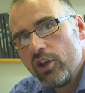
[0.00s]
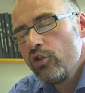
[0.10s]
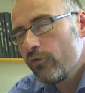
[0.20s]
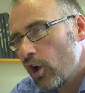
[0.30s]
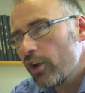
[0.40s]

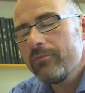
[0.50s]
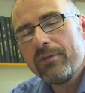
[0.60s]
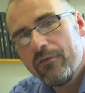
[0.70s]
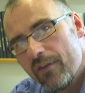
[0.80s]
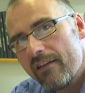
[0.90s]
You've got to
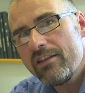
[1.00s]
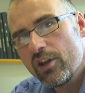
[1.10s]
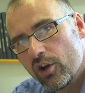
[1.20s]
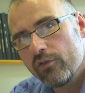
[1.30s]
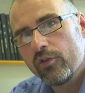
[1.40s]
be very
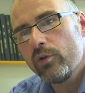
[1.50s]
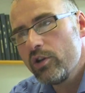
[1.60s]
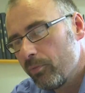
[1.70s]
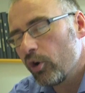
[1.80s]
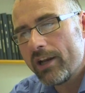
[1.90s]
careful
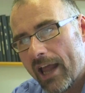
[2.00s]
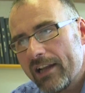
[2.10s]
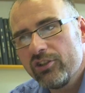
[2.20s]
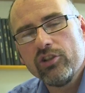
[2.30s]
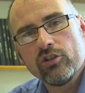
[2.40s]
when you put
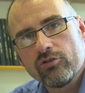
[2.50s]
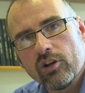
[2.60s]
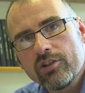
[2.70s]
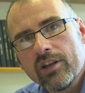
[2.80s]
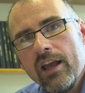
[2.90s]
analogies
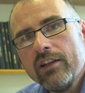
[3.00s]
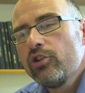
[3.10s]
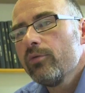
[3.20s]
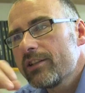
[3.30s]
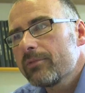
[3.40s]
across
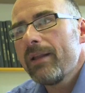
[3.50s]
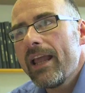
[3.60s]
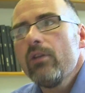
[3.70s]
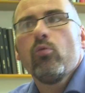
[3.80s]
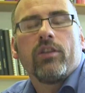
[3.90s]
to
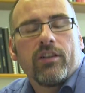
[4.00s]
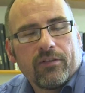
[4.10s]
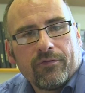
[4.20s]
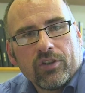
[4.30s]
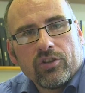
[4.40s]
explain what the
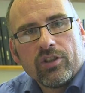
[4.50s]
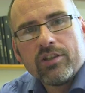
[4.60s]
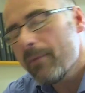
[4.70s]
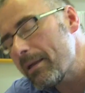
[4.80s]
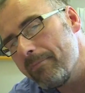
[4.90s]

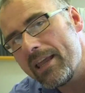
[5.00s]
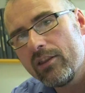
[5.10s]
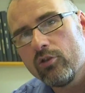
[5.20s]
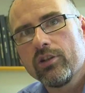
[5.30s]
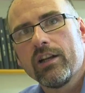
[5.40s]
deficiencies might be
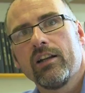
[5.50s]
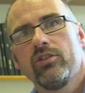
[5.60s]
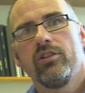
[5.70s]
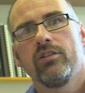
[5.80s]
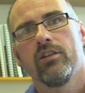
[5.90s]
in those
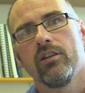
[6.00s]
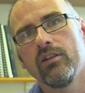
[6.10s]
analogies.